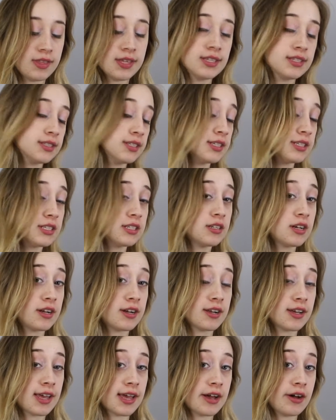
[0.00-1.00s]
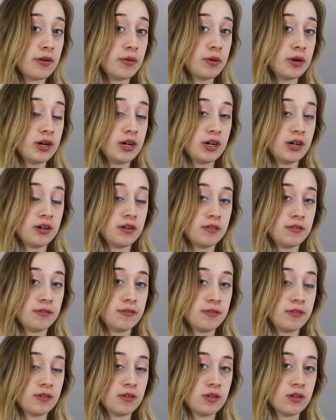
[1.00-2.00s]
This isn't an account
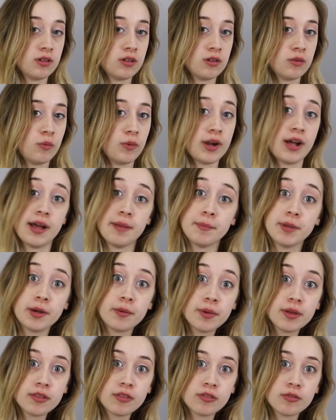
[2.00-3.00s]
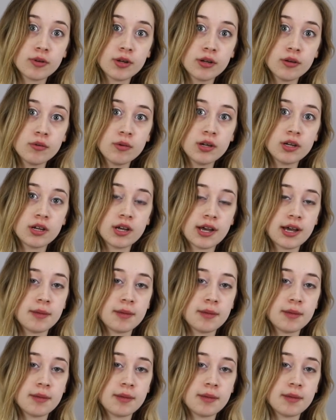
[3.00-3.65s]
of what I'm going through.